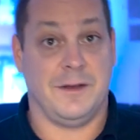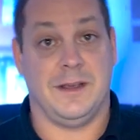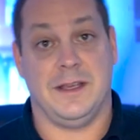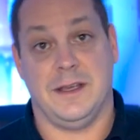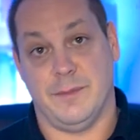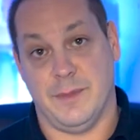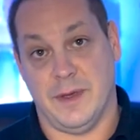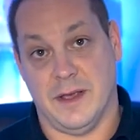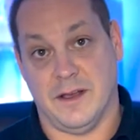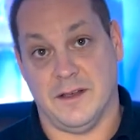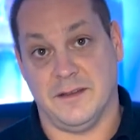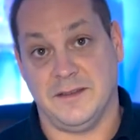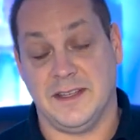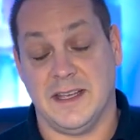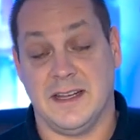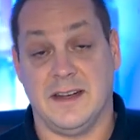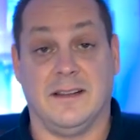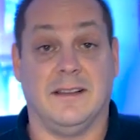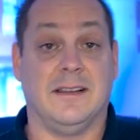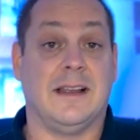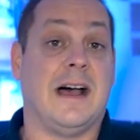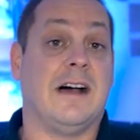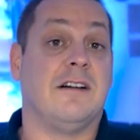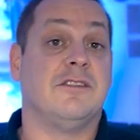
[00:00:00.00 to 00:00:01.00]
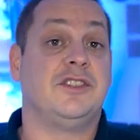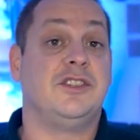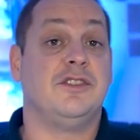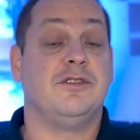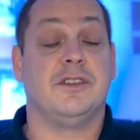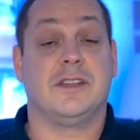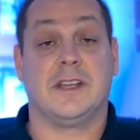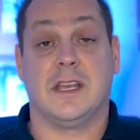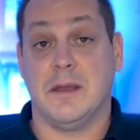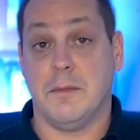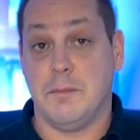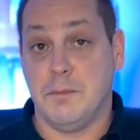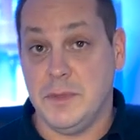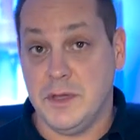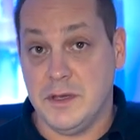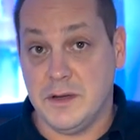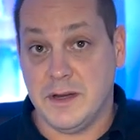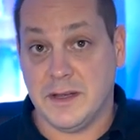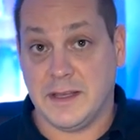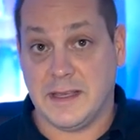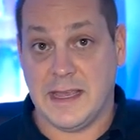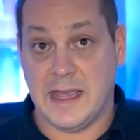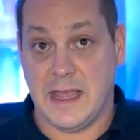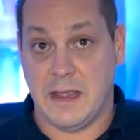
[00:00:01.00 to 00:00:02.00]
emails, it allows you to
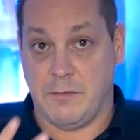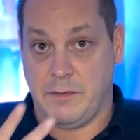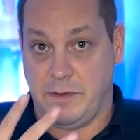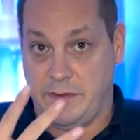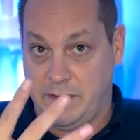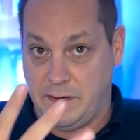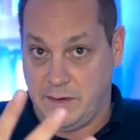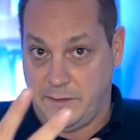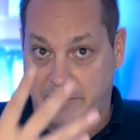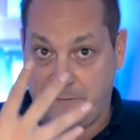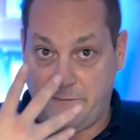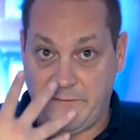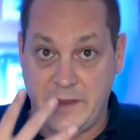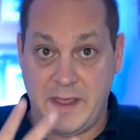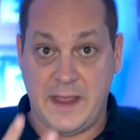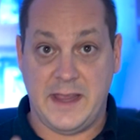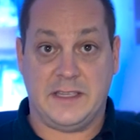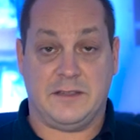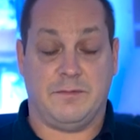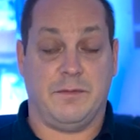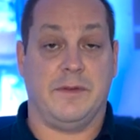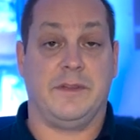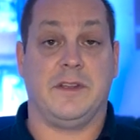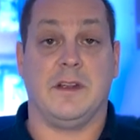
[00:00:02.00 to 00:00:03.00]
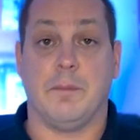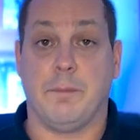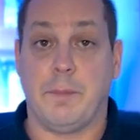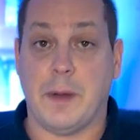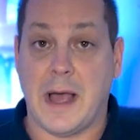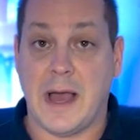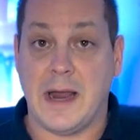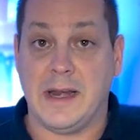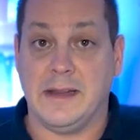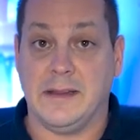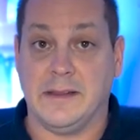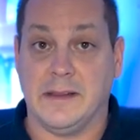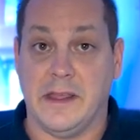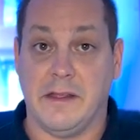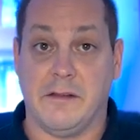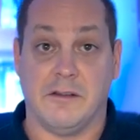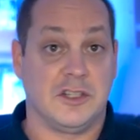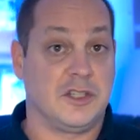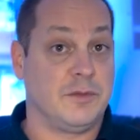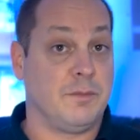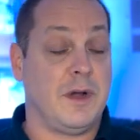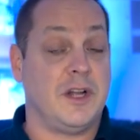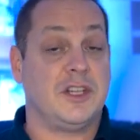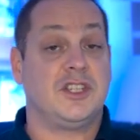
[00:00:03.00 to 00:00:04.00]
communicate with your face, with your body
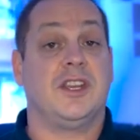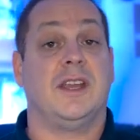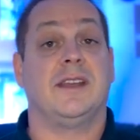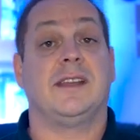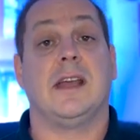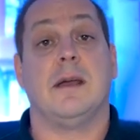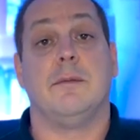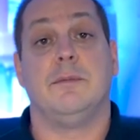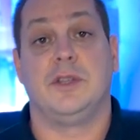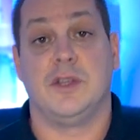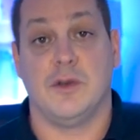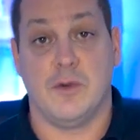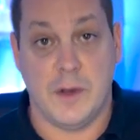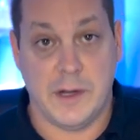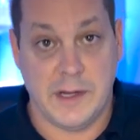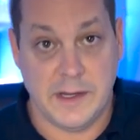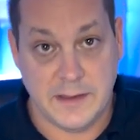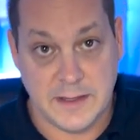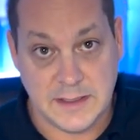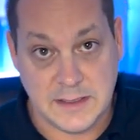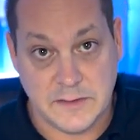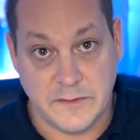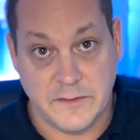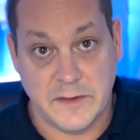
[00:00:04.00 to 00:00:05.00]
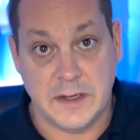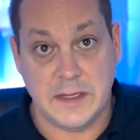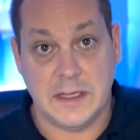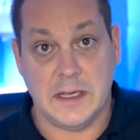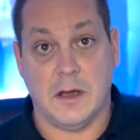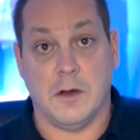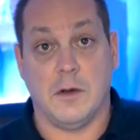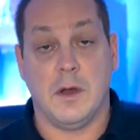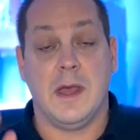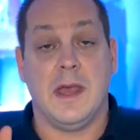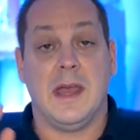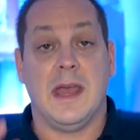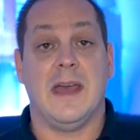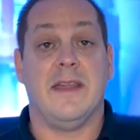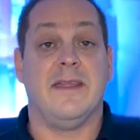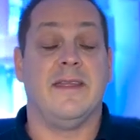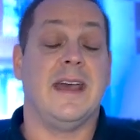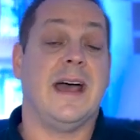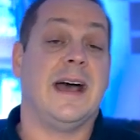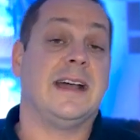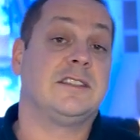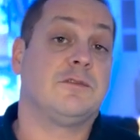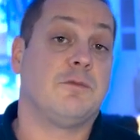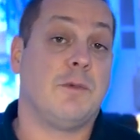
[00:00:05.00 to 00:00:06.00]
language, much like I'm doing in this video. And
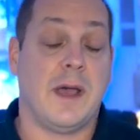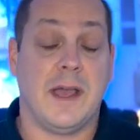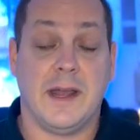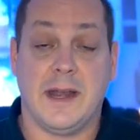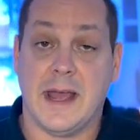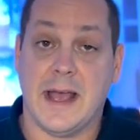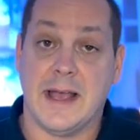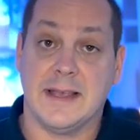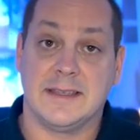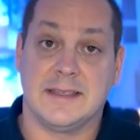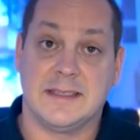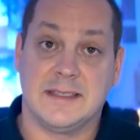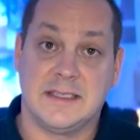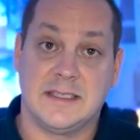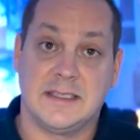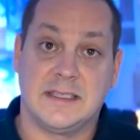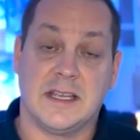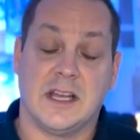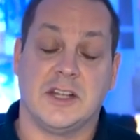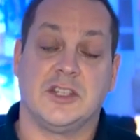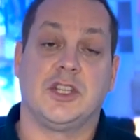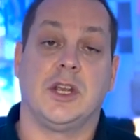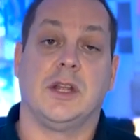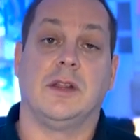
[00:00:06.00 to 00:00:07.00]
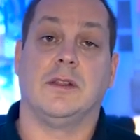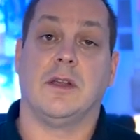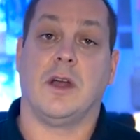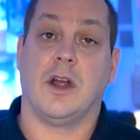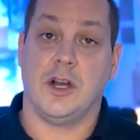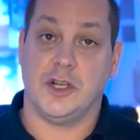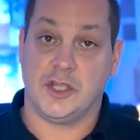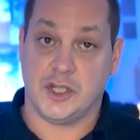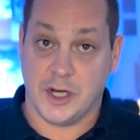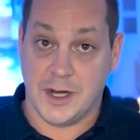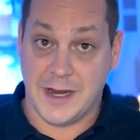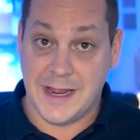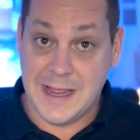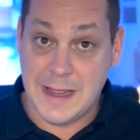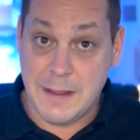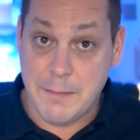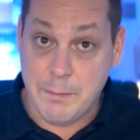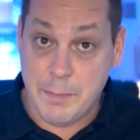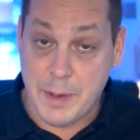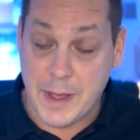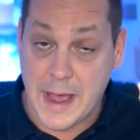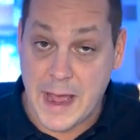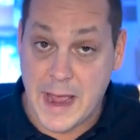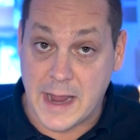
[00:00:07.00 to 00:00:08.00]
that's why it has such a larger
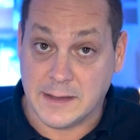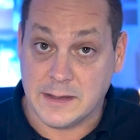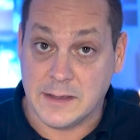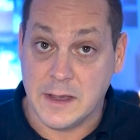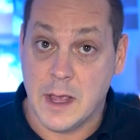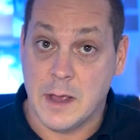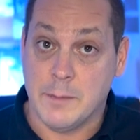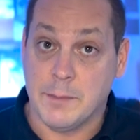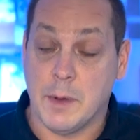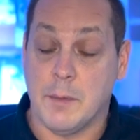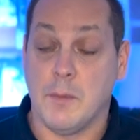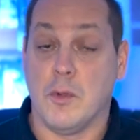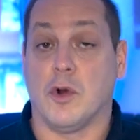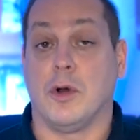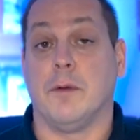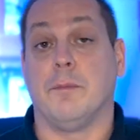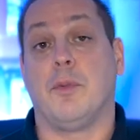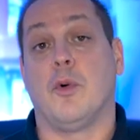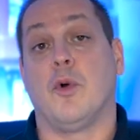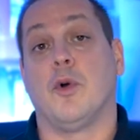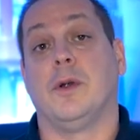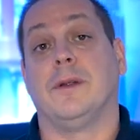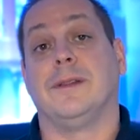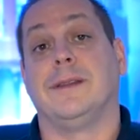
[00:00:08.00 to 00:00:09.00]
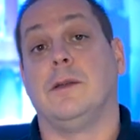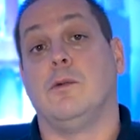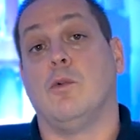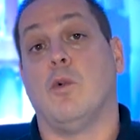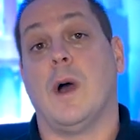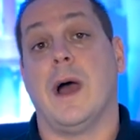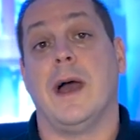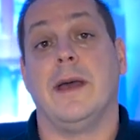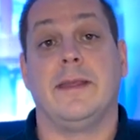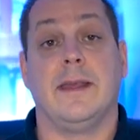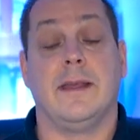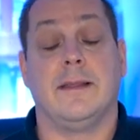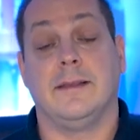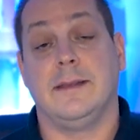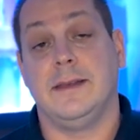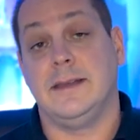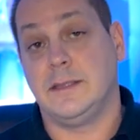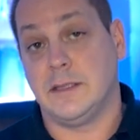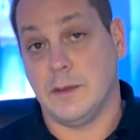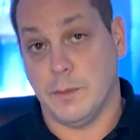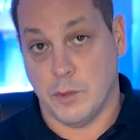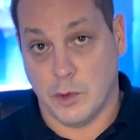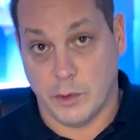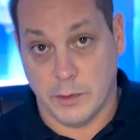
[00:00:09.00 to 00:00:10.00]
impact, but more importantly, why they
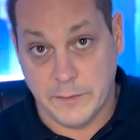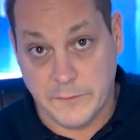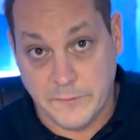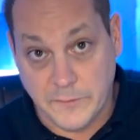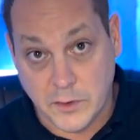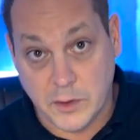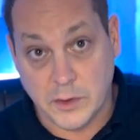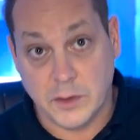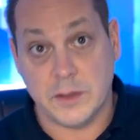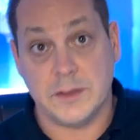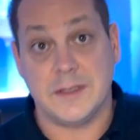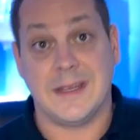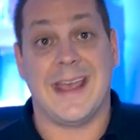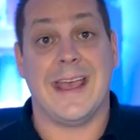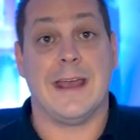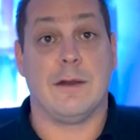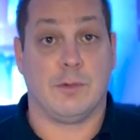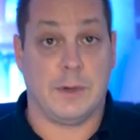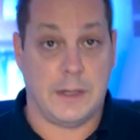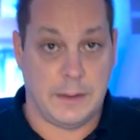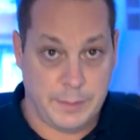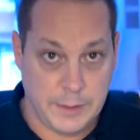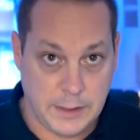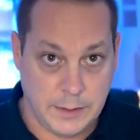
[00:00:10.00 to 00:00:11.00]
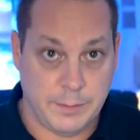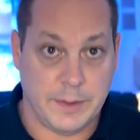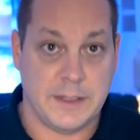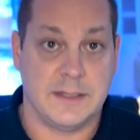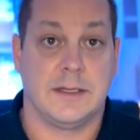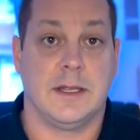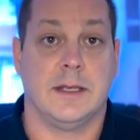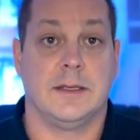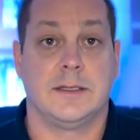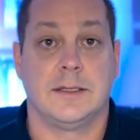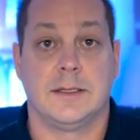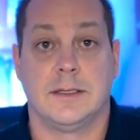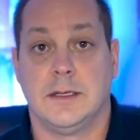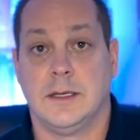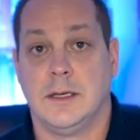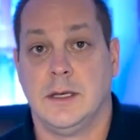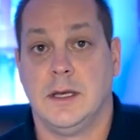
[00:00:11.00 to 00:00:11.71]
lead to more referrals and repeat business.